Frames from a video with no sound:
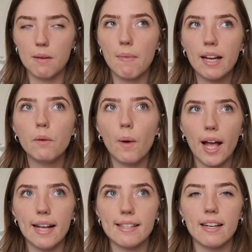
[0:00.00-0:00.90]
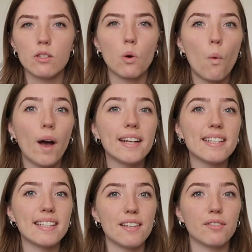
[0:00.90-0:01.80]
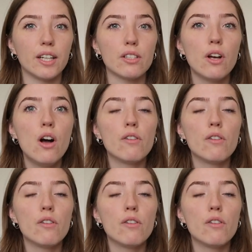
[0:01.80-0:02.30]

in many ways it is quite different